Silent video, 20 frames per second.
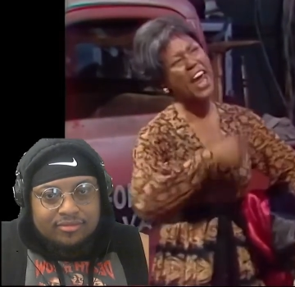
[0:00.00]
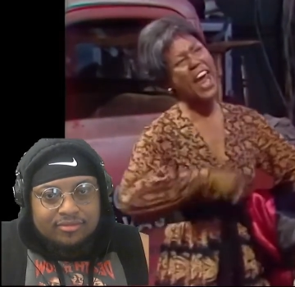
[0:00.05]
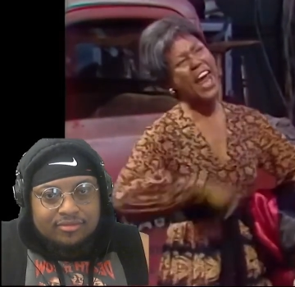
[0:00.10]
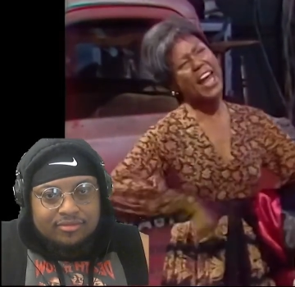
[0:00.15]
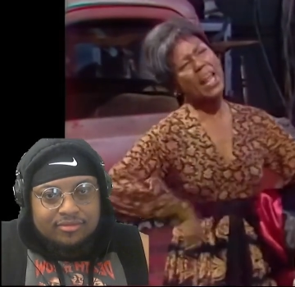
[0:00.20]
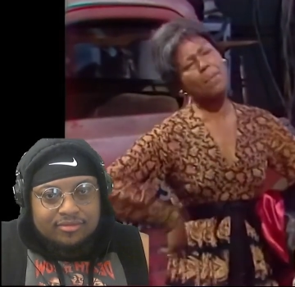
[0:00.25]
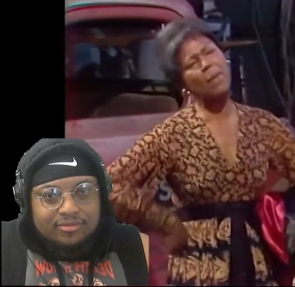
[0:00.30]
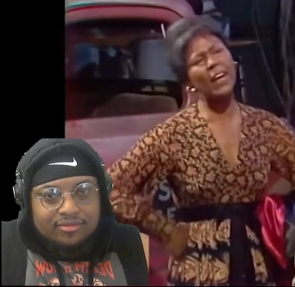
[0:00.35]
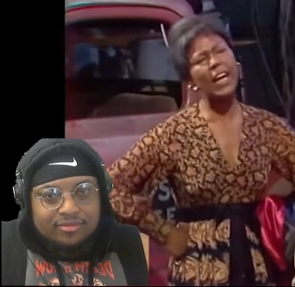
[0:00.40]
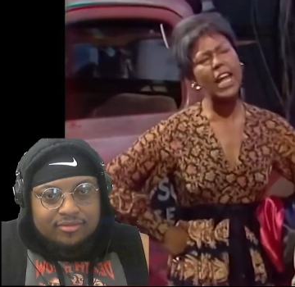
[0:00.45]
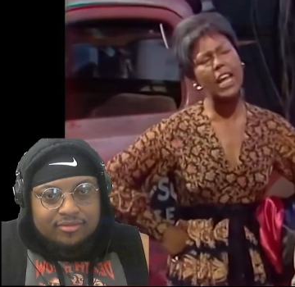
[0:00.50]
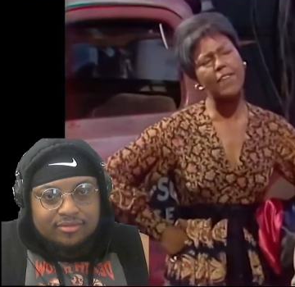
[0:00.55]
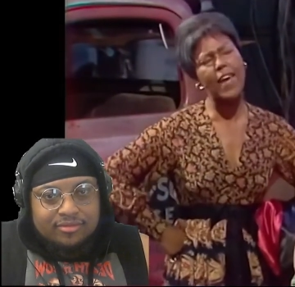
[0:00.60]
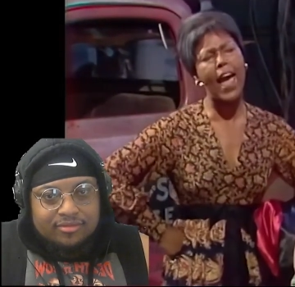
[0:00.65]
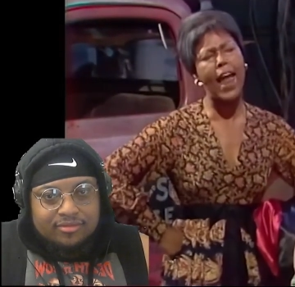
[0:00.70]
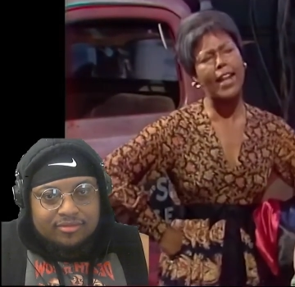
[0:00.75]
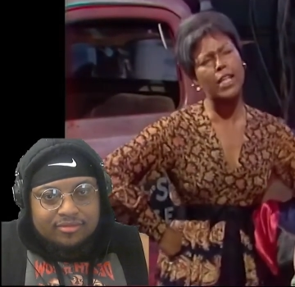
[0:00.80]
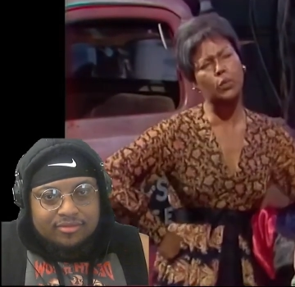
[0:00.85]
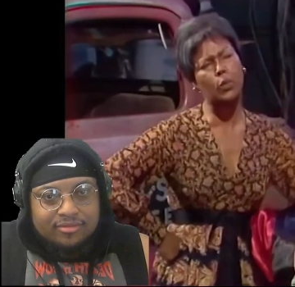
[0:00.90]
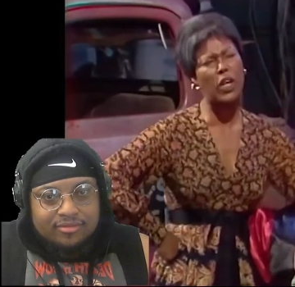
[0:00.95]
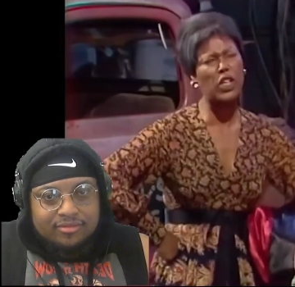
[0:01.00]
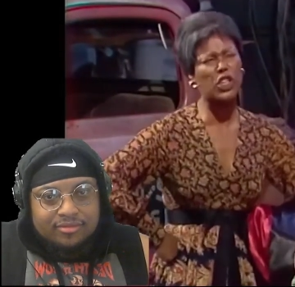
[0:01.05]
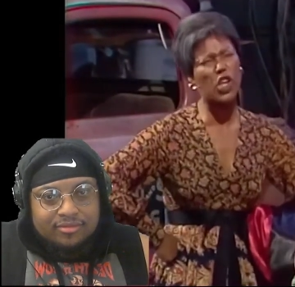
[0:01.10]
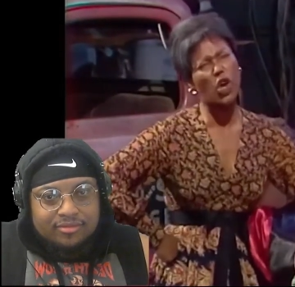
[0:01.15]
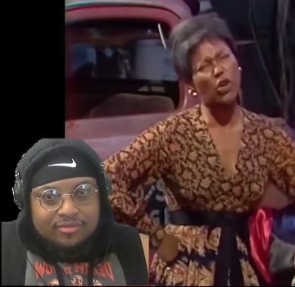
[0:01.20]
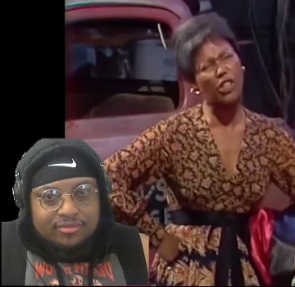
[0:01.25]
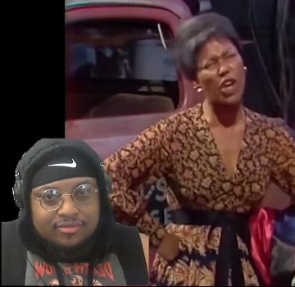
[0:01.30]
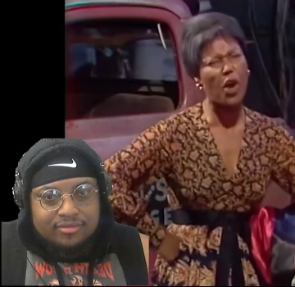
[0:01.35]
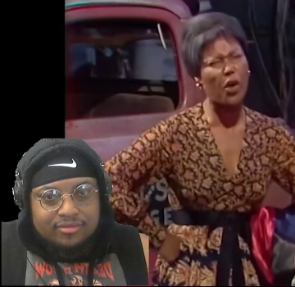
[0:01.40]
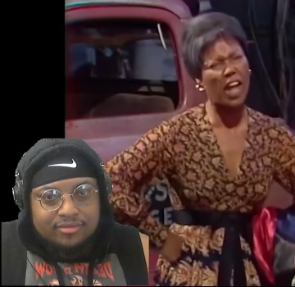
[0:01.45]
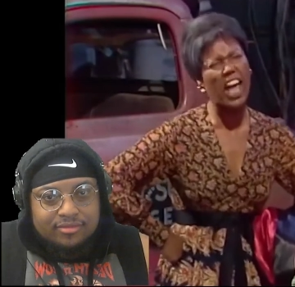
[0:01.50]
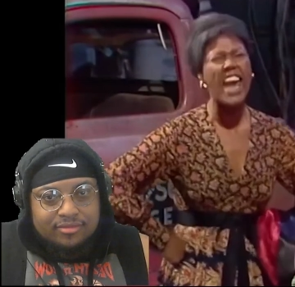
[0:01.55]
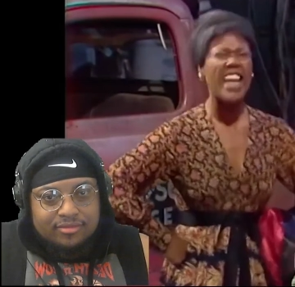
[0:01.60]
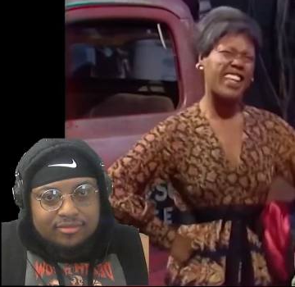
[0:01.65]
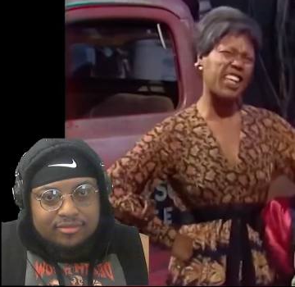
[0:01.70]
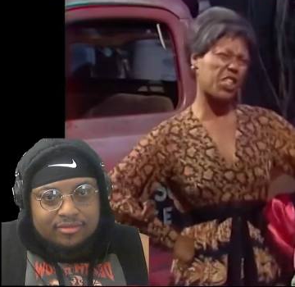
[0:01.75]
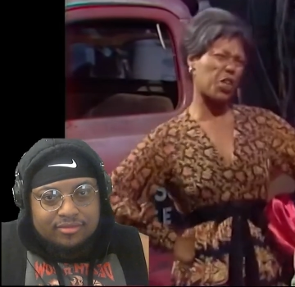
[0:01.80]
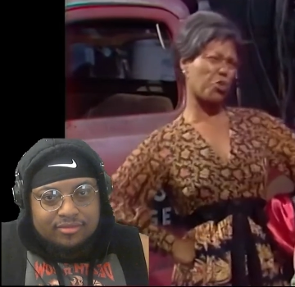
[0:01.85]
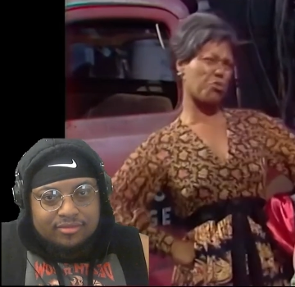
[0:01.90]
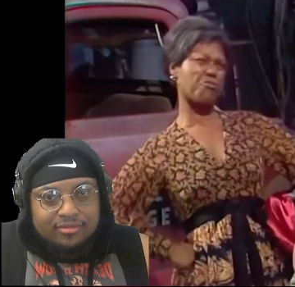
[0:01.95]
Speaker 1: really believe Alice was your daughter?
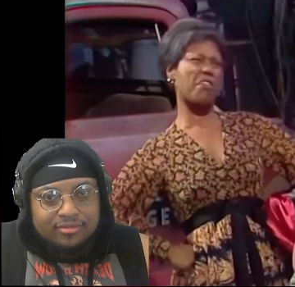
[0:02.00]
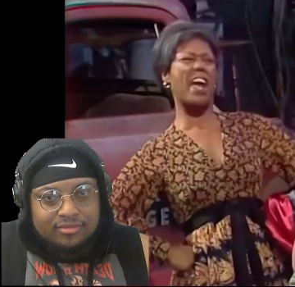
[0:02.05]
Did you